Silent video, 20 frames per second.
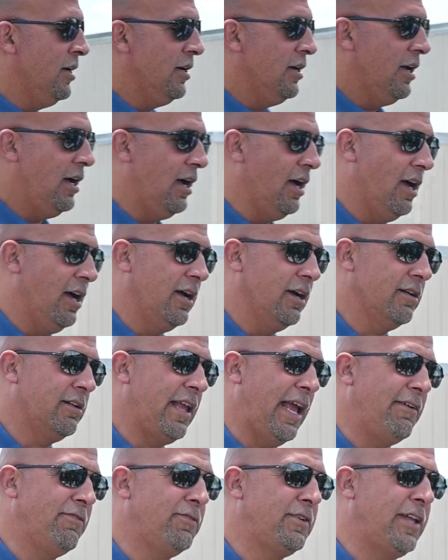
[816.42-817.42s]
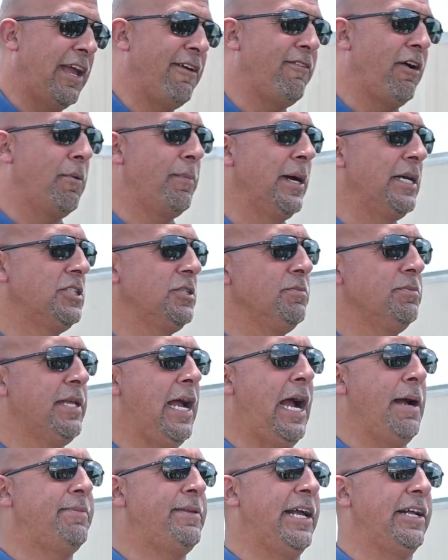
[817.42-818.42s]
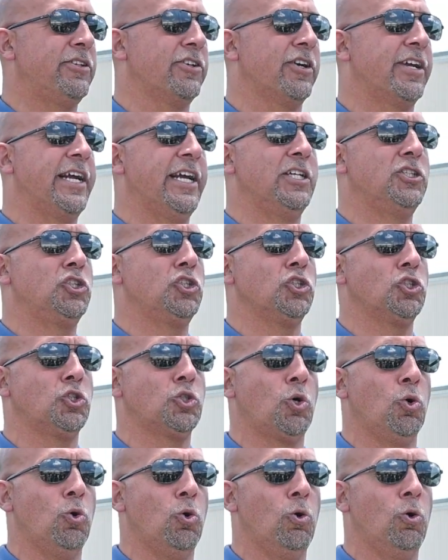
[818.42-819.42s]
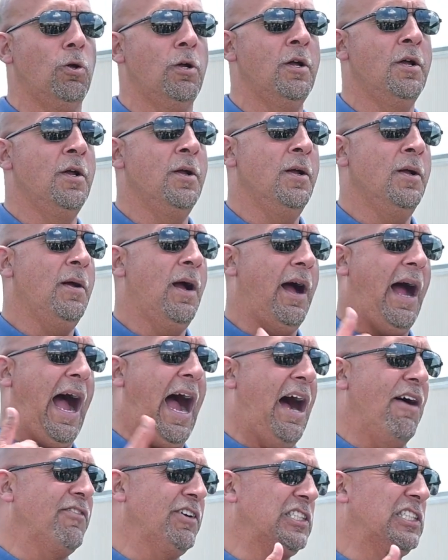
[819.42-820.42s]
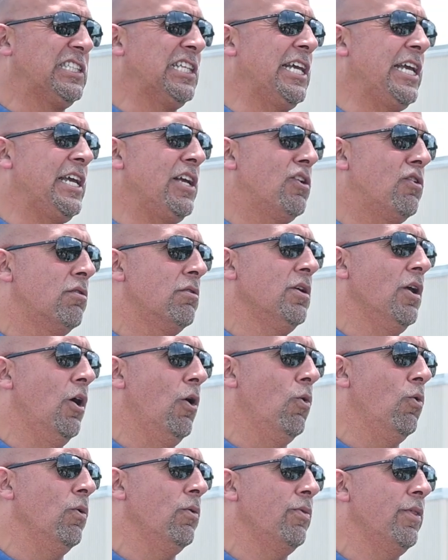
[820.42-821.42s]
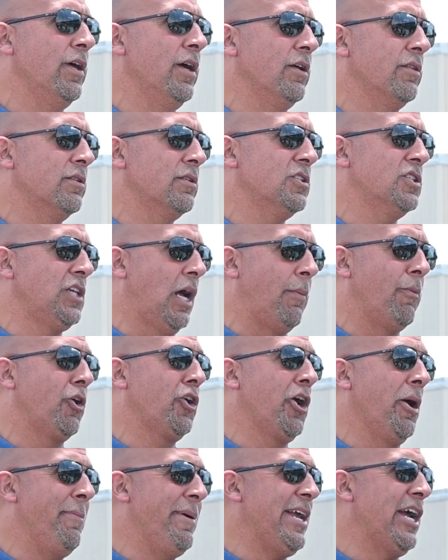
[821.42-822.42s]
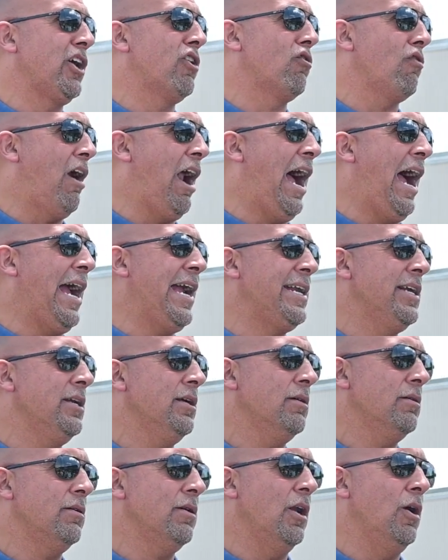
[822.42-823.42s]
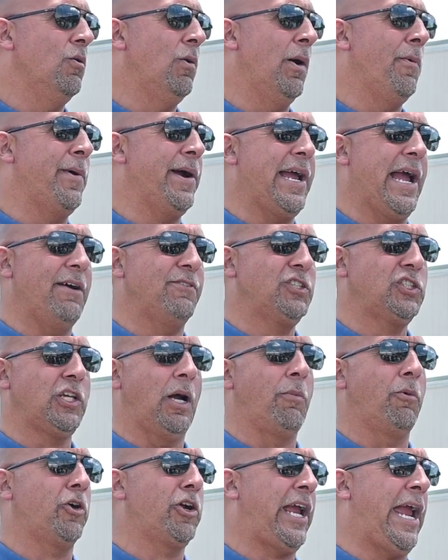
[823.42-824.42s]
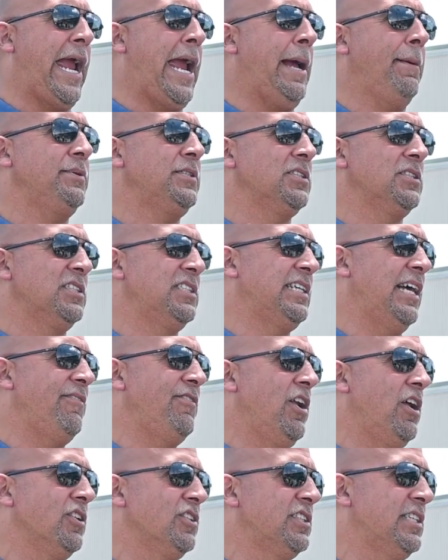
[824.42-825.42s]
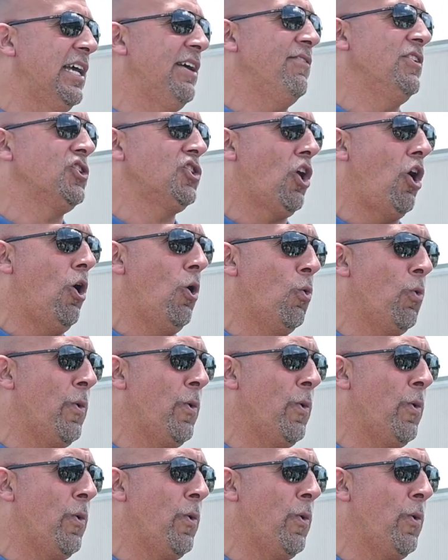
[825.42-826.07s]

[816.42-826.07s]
Yeah. Gave everybody some time to take their kids to school. Obviously, the summer can be a grind, when we have summer camps and 7-on-7s all